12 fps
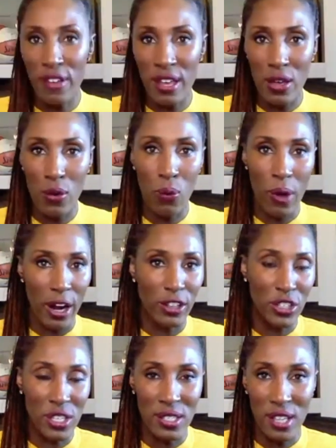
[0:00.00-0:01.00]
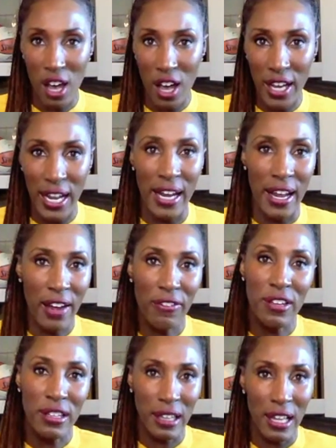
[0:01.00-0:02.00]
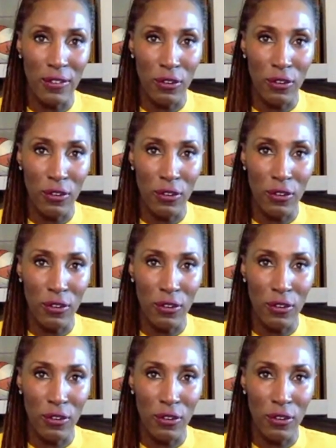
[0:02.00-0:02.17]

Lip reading: everywhere she's gone at every